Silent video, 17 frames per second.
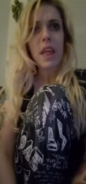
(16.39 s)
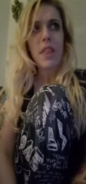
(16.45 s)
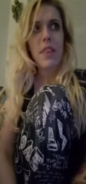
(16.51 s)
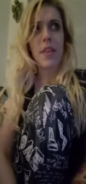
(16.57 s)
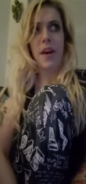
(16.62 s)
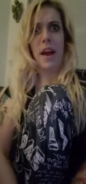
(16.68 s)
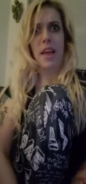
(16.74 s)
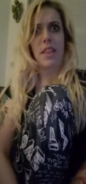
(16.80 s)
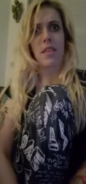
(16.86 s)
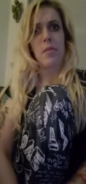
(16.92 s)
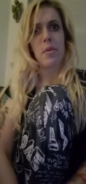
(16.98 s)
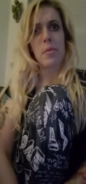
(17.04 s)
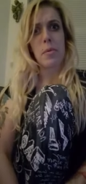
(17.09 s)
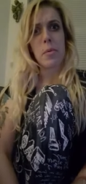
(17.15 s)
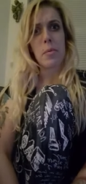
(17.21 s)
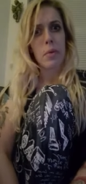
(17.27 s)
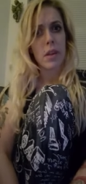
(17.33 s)
there has to be
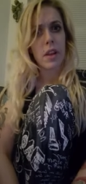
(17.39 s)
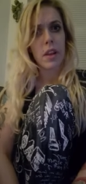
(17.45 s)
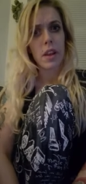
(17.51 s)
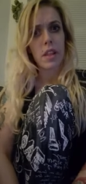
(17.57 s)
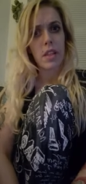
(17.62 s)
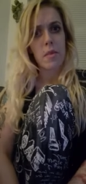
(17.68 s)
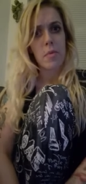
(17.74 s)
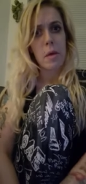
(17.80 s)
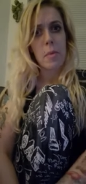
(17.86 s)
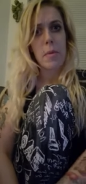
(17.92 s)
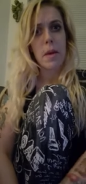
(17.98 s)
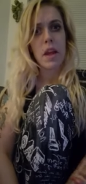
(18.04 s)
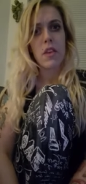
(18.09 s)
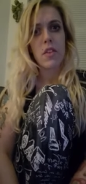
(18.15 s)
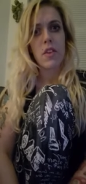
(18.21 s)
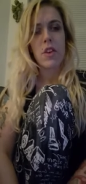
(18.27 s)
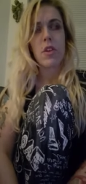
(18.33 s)
people at least on my
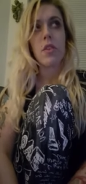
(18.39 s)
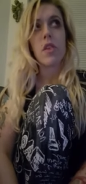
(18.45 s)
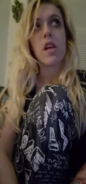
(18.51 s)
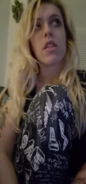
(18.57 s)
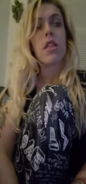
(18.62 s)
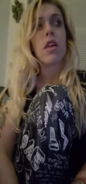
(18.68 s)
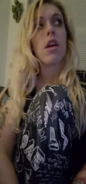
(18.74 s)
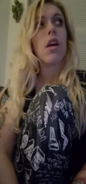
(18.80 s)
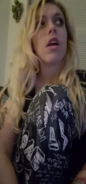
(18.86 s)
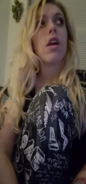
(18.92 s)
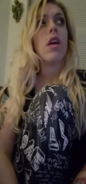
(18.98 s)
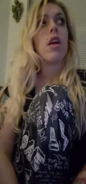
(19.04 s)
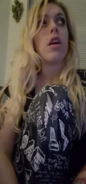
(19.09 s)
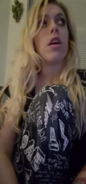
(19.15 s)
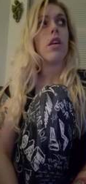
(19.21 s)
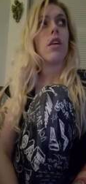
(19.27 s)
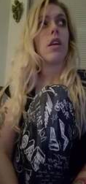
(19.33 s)
page that do this
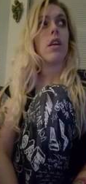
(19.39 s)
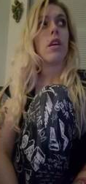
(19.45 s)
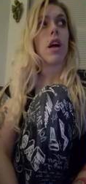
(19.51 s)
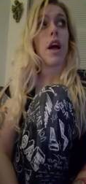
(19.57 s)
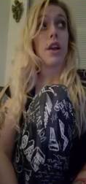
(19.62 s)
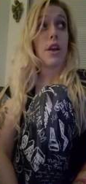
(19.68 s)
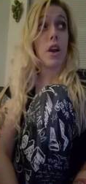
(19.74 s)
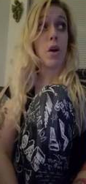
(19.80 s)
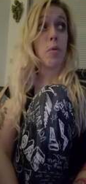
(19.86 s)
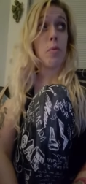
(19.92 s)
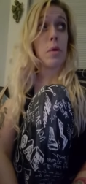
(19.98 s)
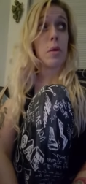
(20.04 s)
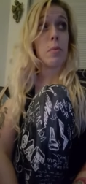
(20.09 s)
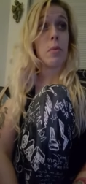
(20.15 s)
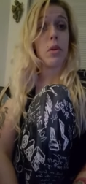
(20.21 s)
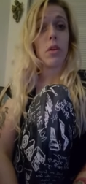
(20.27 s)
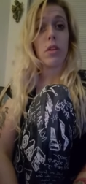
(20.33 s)
i know
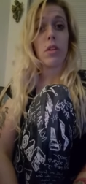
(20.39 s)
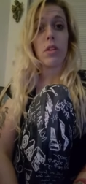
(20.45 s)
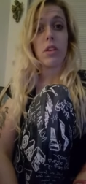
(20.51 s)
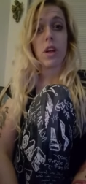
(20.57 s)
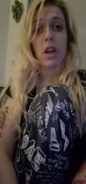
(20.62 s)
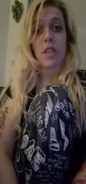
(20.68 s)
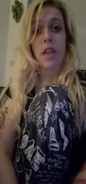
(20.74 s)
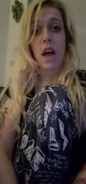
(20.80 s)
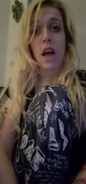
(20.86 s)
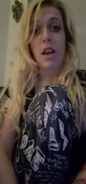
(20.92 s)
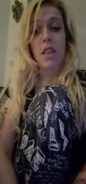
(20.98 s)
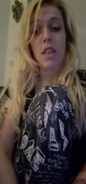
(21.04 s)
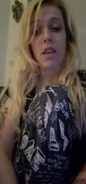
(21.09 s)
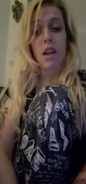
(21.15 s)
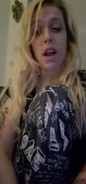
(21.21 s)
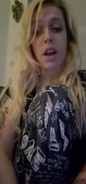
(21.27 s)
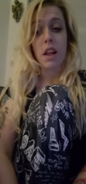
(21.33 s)
people that
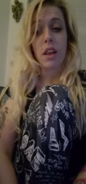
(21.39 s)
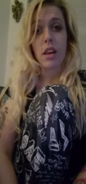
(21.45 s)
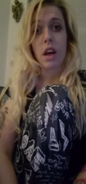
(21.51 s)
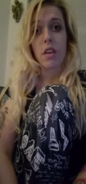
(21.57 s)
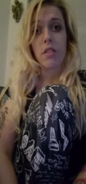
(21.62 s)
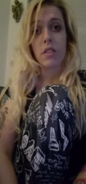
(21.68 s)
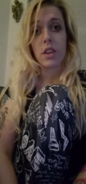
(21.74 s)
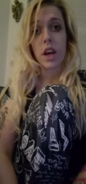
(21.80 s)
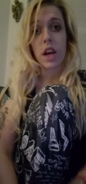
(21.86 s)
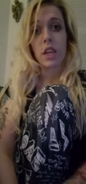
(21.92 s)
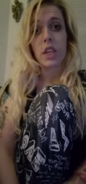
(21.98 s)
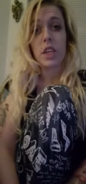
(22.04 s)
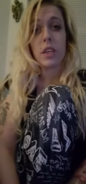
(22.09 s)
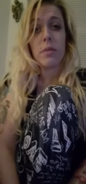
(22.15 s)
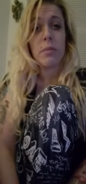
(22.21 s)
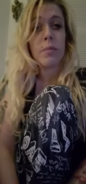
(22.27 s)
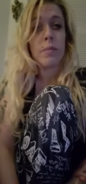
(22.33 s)
study law of
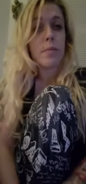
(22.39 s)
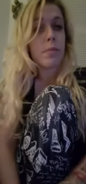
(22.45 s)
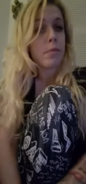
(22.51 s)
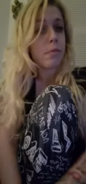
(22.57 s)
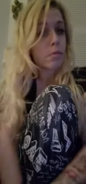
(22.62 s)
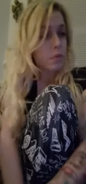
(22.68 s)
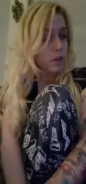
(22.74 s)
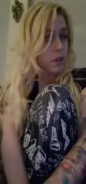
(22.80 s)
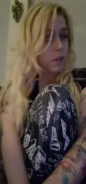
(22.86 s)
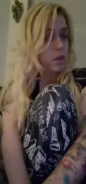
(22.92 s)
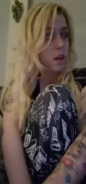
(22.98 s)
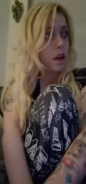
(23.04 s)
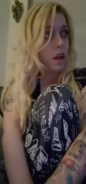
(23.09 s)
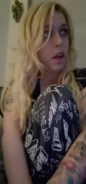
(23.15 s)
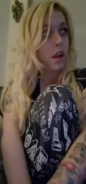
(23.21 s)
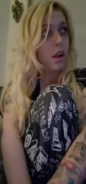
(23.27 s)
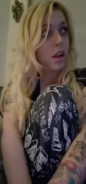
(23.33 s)
attraction
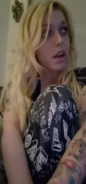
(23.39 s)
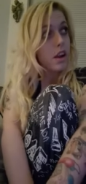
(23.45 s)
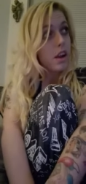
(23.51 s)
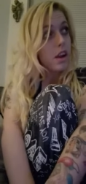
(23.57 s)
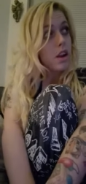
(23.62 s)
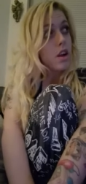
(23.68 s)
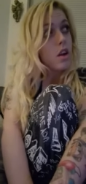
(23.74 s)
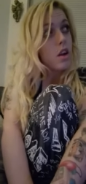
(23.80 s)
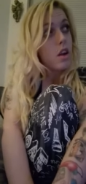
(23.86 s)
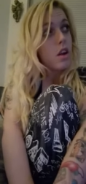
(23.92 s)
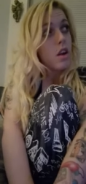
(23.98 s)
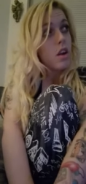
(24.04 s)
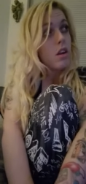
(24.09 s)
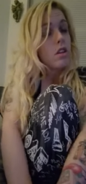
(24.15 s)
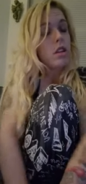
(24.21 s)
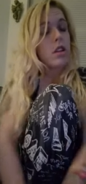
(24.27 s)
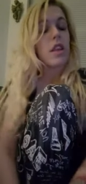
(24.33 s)
okay
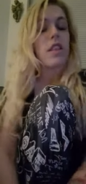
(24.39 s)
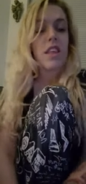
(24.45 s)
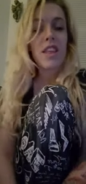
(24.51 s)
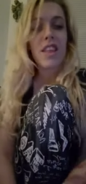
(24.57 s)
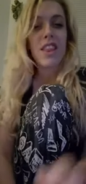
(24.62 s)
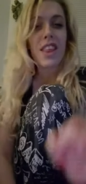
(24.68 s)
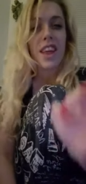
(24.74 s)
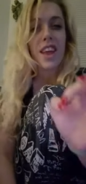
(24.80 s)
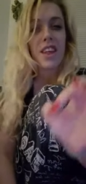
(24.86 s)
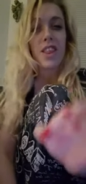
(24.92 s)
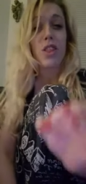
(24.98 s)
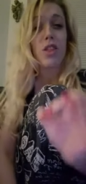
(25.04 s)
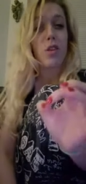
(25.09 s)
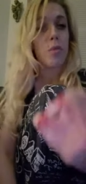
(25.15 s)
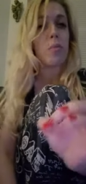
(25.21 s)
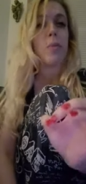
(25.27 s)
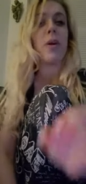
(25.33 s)
this is like
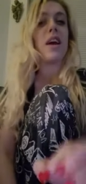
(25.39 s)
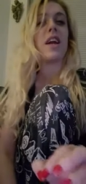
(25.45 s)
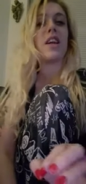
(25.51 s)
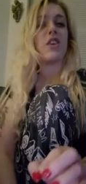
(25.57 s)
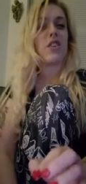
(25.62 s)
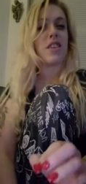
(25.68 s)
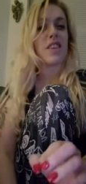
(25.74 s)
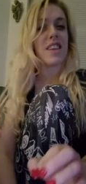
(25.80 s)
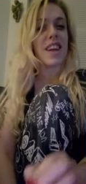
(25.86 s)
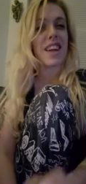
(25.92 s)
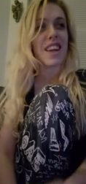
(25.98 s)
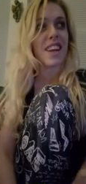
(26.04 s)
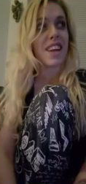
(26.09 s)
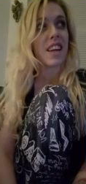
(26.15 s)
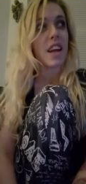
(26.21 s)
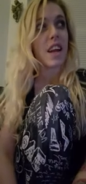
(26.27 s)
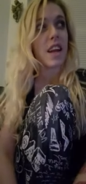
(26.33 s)
super
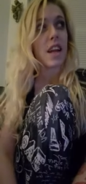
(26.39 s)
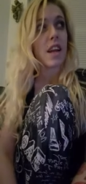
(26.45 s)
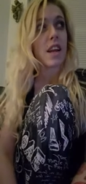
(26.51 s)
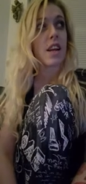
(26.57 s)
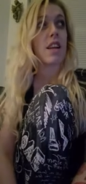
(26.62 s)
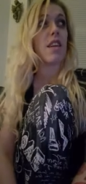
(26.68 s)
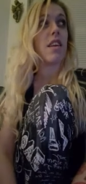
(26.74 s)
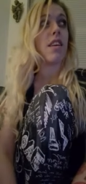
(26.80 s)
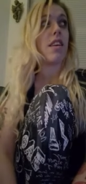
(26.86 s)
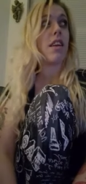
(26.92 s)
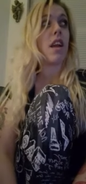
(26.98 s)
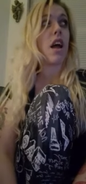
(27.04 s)
interesting and